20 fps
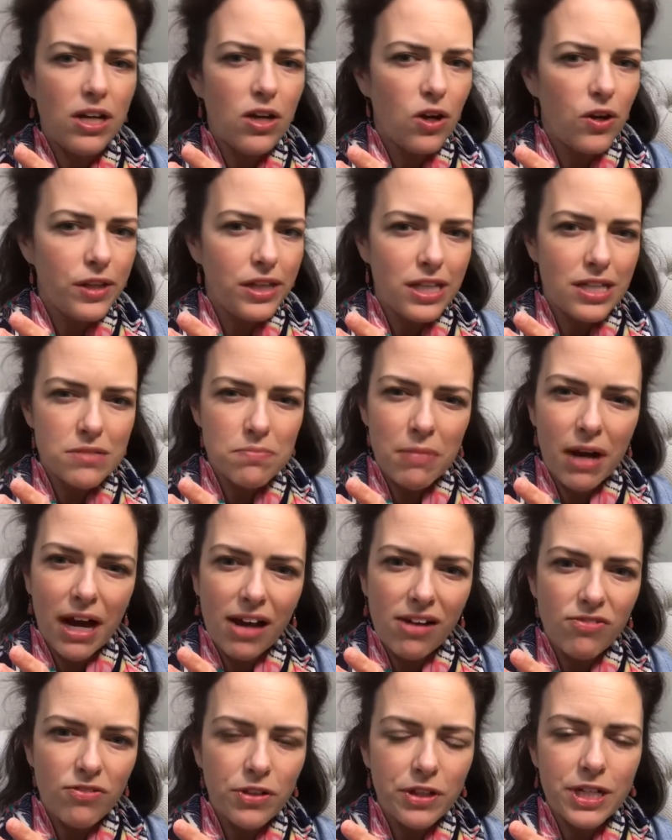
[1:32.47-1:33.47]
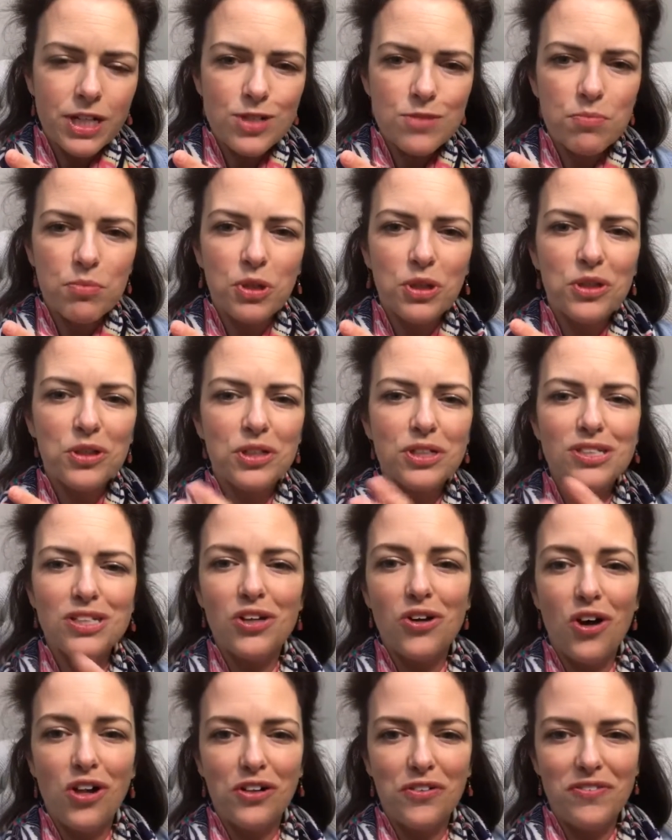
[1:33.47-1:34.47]
all these mindfulness books and
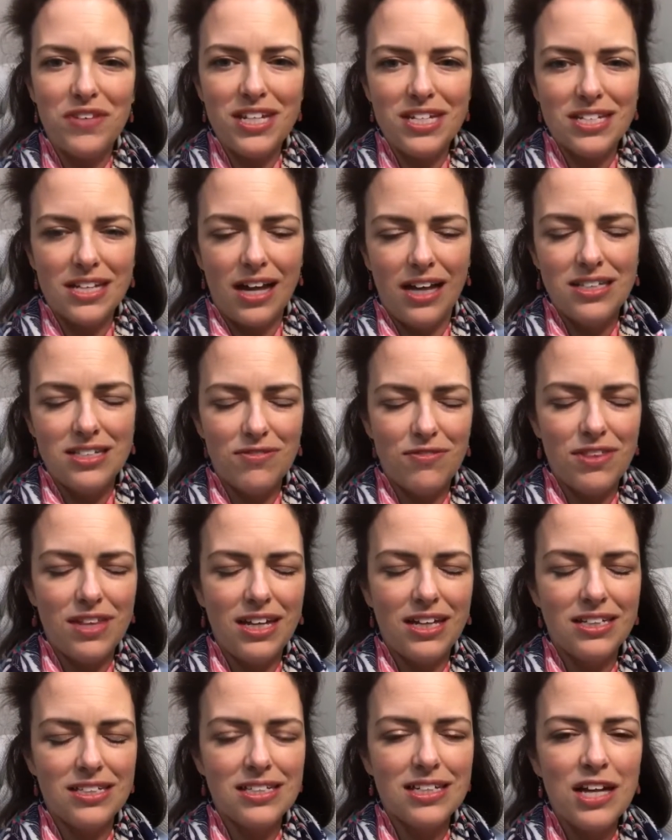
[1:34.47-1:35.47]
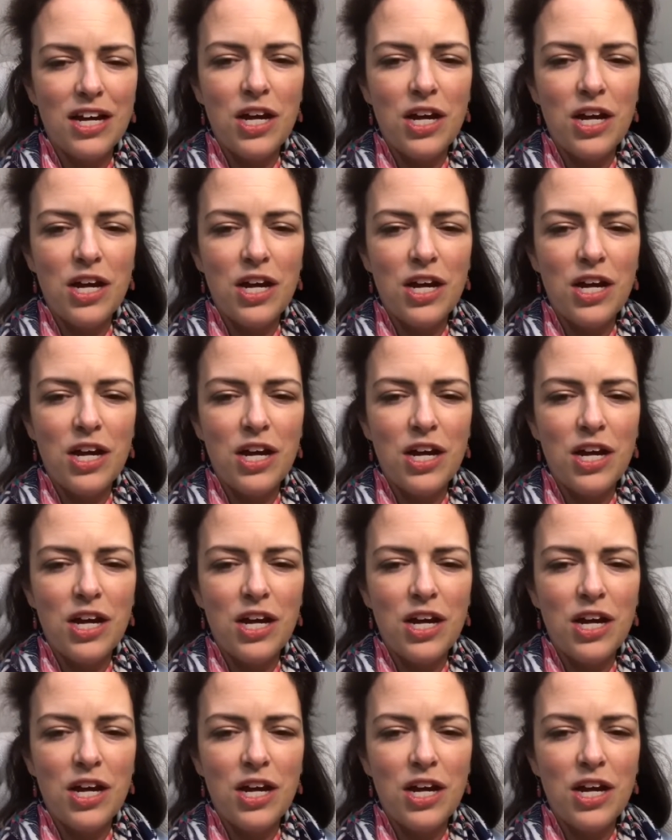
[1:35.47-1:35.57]
all of these kinds of things.